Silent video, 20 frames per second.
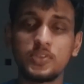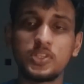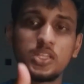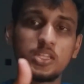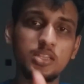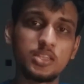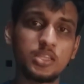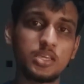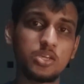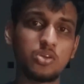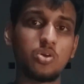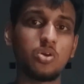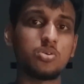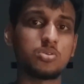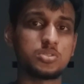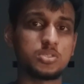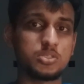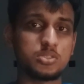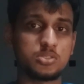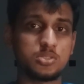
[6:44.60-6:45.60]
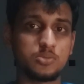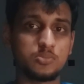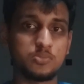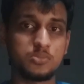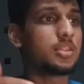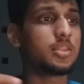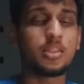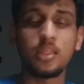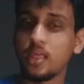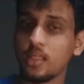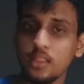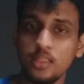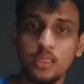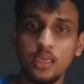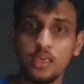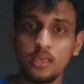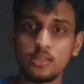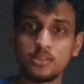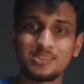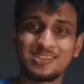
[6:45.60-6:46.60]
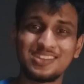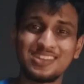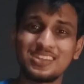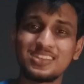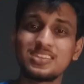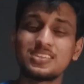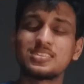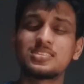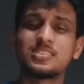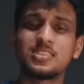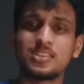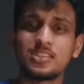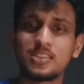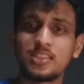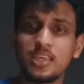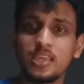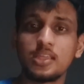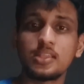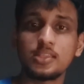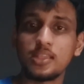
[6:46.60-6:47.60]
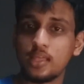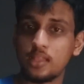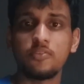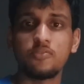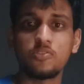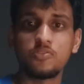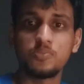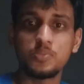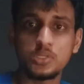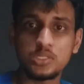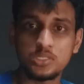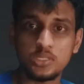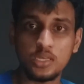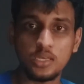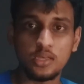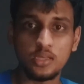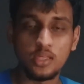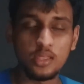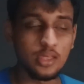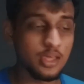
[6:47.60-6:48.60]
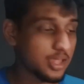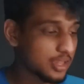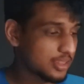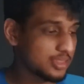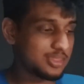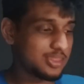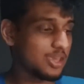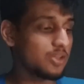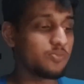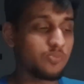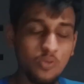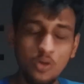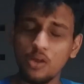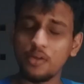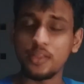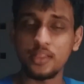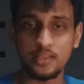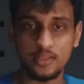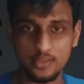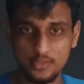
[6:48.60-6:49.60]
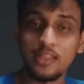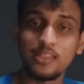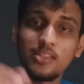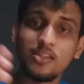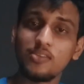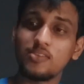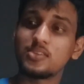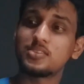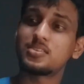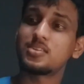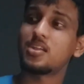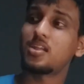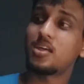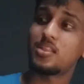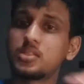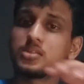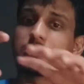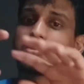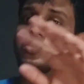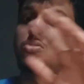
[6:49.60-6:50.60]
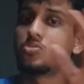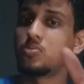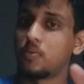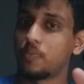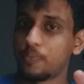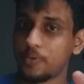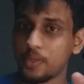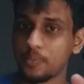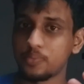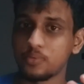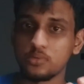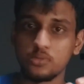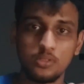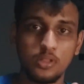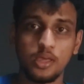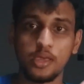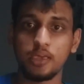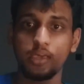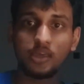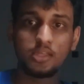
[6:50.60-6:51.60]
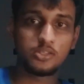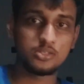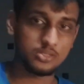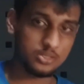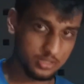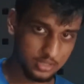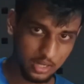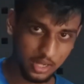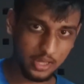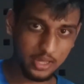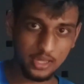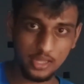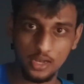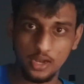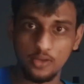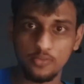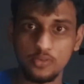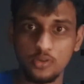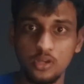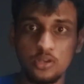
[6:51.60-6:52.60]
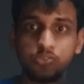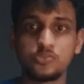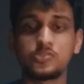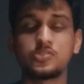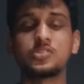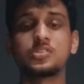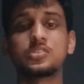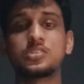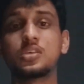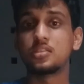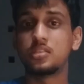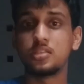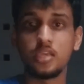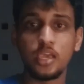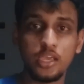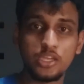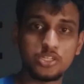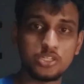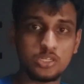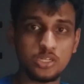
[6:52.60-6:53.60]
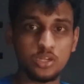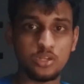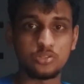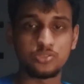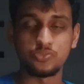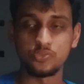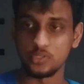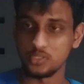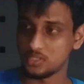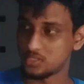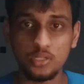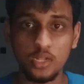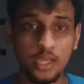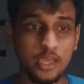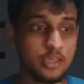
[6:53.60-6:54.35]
the ecosystem, they think this is the thing that we're missing, and they want it. And there is another group of people like in our countries, the Asian countries, like